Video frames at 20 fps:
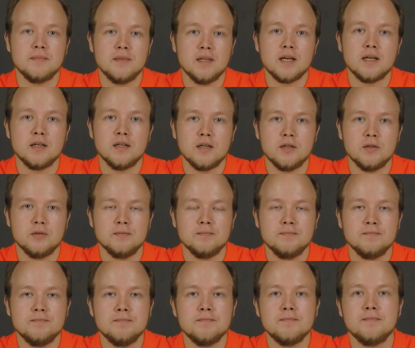Hello.
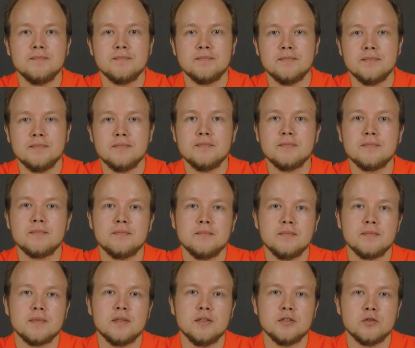
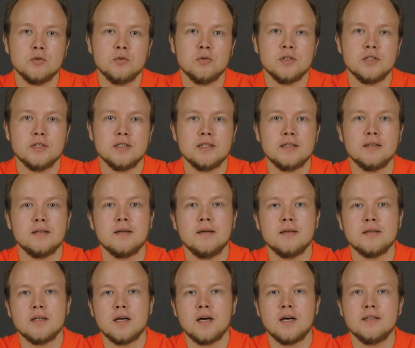Historically,
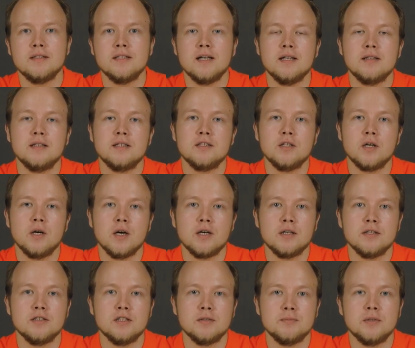contactless
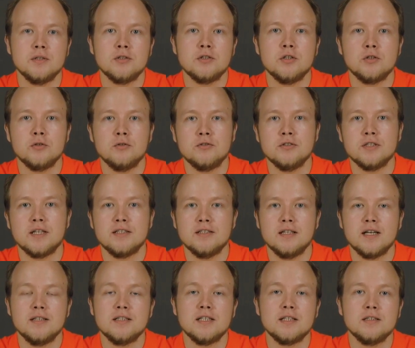cards have been used as
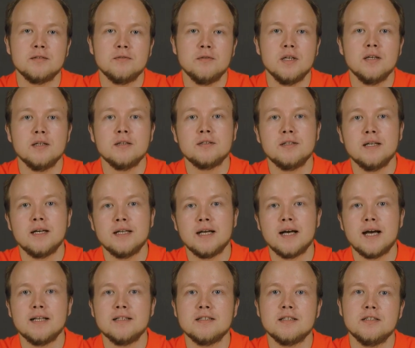identifiers and
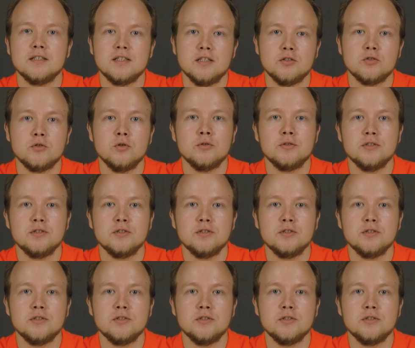access control